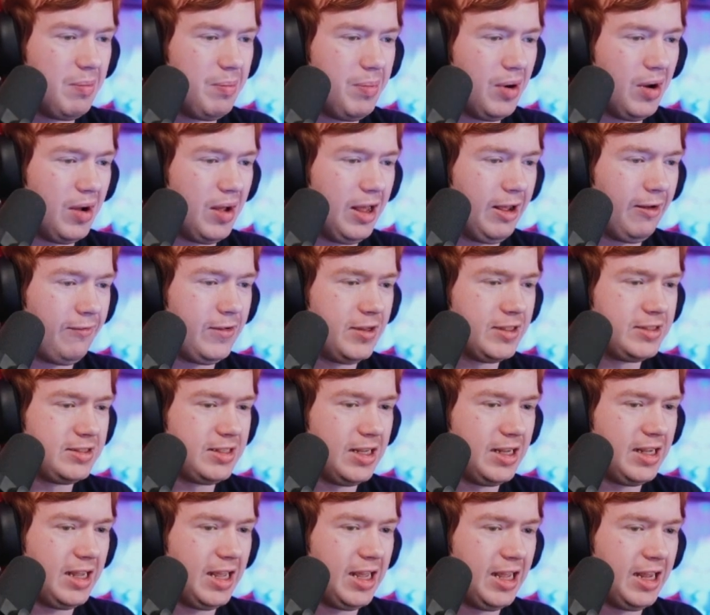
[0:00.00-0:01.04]
But if you
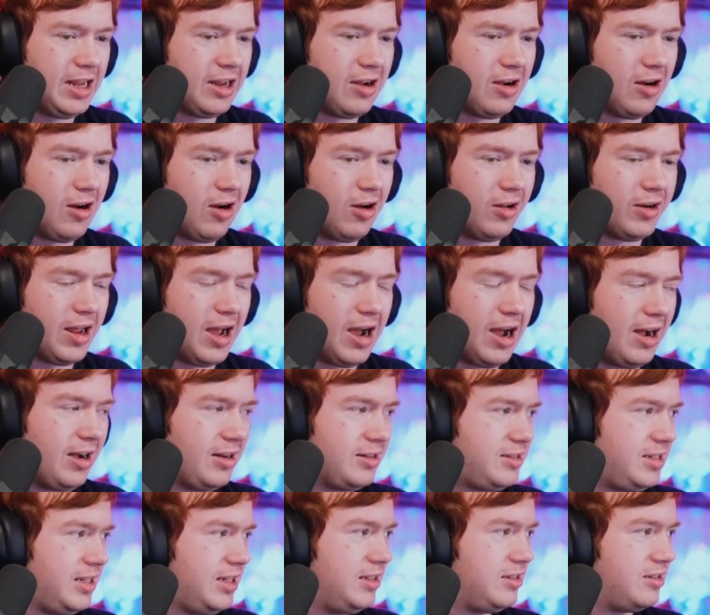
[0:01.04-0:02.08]
see here on
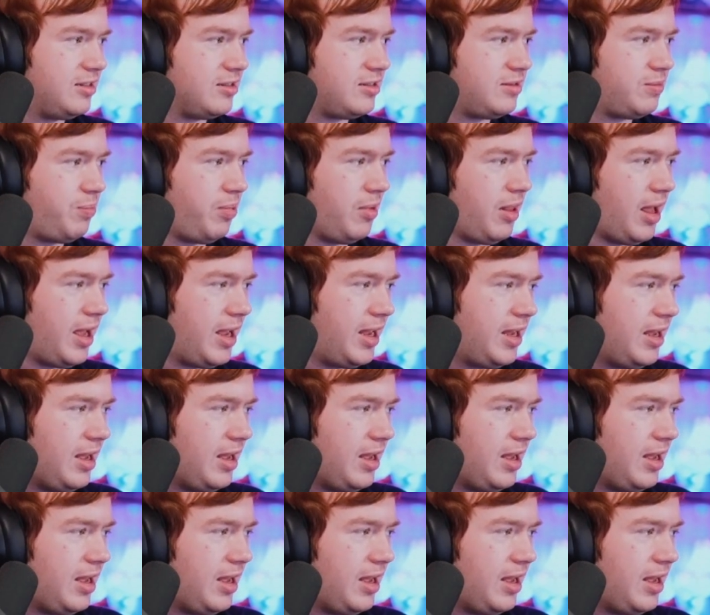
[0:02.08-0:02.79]
RT display,